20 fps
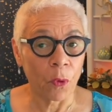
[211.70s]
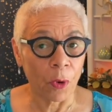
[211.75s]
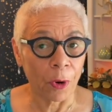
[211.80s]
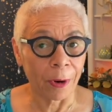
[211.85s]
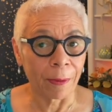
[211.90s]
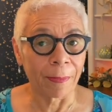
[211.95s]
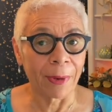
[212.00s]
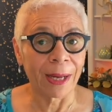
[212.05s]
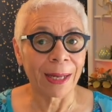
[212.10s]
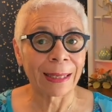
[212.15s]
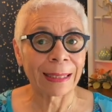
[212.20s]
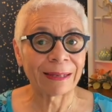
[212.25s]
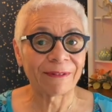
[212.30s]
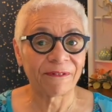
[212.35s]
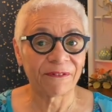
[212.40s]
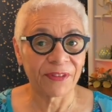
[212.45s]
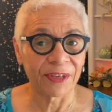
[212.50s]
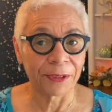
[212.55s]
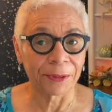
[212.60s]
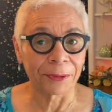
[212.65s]
form
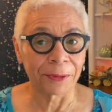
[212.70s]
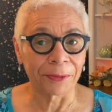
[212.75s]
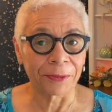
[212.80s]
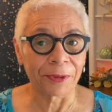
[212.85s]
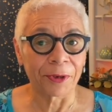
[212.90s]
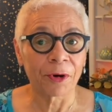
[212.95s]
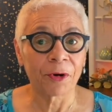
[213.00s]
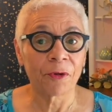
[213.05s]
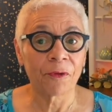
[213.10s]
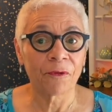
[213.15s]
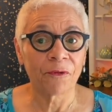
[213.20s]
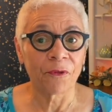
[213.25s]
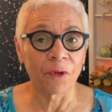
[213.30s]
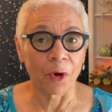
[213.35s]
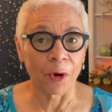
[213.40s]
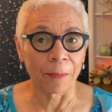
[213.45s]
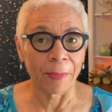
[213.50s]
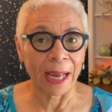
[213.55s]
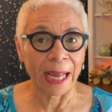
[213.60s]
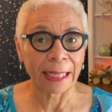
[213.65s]
field
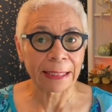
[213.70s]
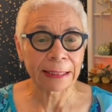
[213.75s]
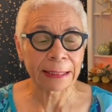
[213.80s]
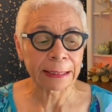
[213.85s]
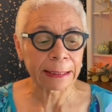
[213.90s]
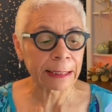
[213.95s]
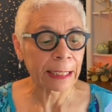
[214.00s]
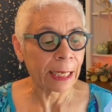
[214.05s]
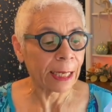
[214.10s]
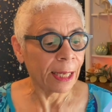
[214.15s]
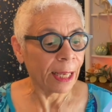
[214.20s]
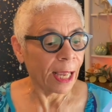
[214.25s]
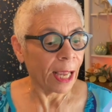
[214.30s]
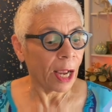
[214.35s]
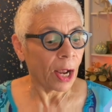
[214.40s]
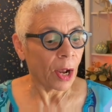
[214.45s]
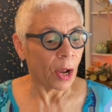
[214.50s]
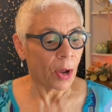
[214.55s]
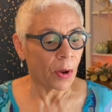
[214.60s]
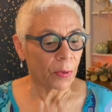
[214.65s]
format.
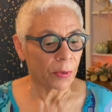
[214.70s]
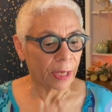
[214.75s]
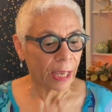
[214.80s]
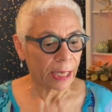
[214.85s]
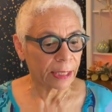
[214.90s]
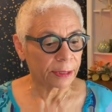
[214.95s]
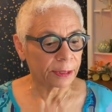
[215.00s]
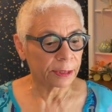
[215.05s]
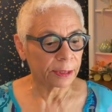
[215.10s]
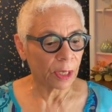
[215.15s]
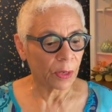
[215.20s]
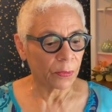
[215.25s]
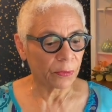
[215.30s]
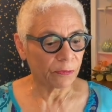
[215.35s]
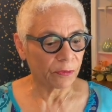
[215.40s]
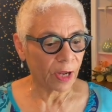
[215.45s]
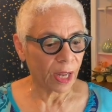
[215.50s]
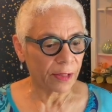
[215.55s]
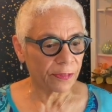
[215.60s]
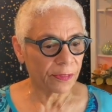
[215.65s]
Okay, so
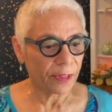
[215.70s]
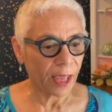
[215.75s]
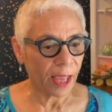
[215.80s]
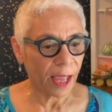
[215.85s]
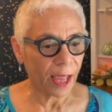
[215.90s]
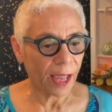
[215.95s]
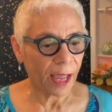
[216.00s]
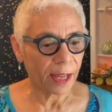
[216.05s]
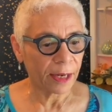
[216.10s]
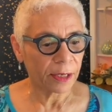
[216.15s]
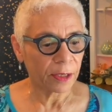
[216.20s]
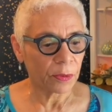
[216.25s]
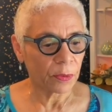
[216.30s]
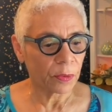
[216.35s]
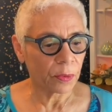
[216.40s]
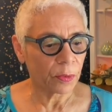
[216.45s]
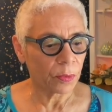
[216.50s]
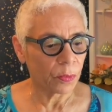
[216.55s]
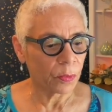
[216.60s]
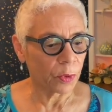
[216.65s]
we've got that.
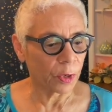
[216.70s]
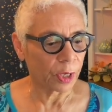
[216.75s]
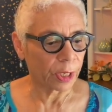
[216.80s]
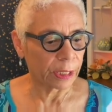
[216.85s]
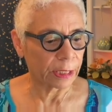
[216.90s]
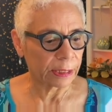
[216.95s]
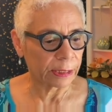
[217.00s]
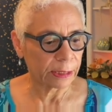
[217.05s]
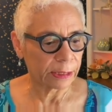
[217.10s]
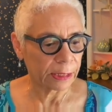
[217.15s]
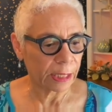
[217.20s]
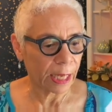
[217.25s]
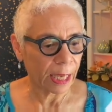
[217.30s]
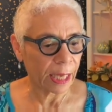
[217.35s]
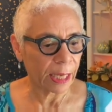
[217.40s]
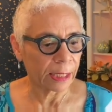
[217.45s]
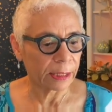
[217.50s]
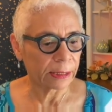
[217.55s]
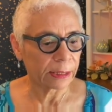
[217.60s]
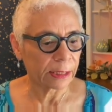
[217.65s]
We're going to
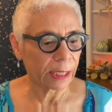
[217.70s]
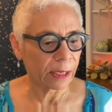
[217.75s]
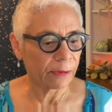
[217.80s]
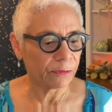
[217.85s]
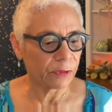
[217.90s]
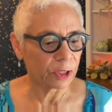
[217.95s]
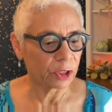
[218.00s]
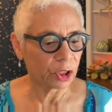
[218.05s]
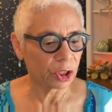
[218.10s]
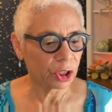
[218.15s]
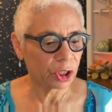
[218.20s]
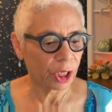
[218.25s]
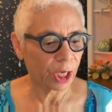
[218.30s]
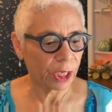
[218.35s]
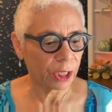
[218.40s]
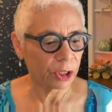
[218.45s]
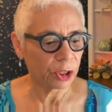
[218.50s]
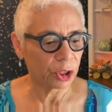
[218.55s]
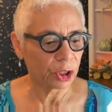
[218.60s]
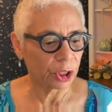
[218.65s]
say save the
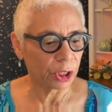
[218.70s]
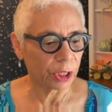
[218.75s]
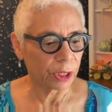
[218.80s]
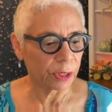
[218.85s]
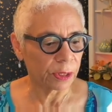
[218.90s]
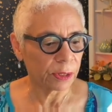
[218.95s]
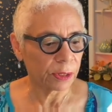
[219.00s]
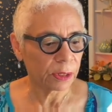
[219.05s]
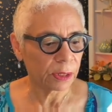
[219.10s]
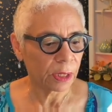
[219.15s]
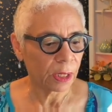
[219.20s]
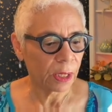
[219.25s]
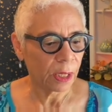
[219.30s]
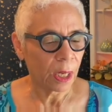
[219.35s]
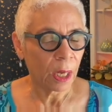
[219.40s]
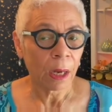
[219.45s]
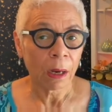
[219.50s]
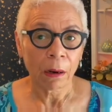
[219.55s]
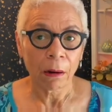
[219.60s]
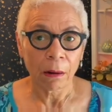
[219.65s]
changes.
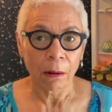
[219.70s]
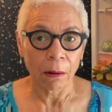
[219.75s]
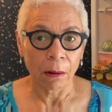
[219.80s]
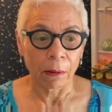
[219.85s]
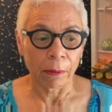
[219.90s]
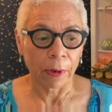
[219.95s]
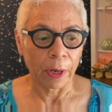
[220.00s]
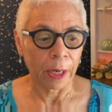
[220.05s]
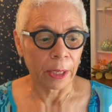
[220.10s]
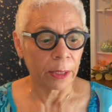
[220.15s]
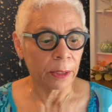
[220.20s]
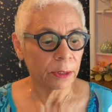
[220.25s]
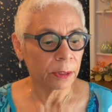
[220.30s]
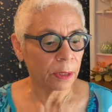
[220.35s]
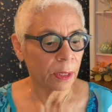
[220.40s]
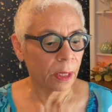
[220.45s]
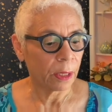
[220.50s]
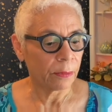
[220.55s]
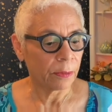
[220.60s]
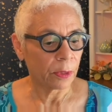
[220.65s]
All
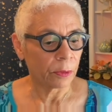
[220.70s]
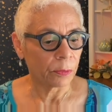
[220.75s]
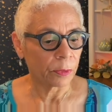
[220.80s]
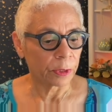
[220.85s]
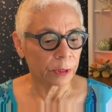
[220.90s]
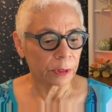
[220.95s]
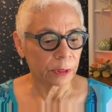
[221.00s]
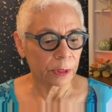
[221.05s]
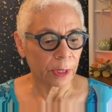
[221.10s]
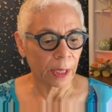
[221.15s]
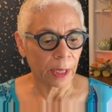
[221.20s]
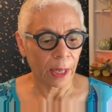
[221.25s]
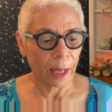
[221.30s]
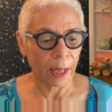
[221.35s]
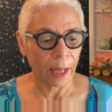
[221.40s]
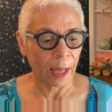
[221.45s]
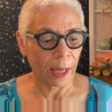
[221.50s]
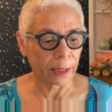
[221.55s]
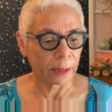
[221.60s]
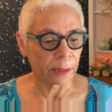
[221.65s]
right, and then we're going to
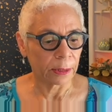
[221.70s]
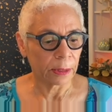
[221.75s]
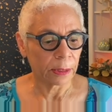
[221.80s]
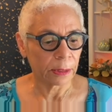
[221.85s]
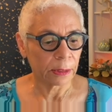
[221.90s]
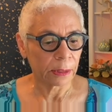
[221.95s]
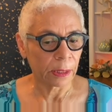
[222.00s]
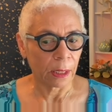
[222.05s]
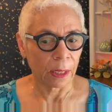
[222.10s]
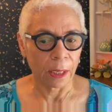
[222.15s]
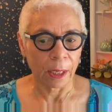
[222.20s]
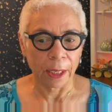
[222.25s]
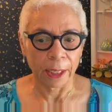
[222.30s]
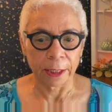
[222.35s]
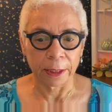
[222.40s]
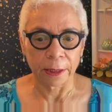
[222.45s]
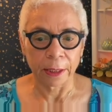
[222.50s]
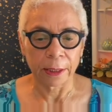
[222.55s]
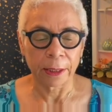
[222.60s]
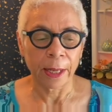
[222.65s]
say add to
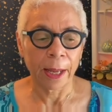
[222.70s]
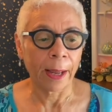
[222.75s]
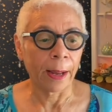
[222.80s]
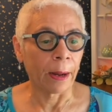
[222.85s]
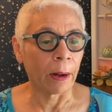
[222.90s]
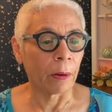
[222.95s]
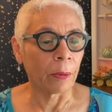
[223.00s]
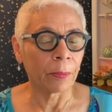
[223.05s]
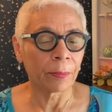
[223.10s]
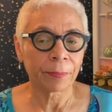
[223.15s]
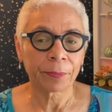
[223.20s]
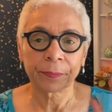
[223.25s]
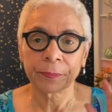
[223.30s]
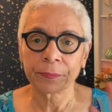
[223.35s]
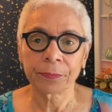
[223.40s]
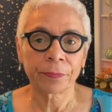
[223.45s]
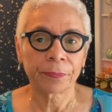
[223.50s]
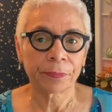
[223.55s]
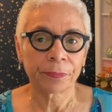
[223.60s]
design. Now,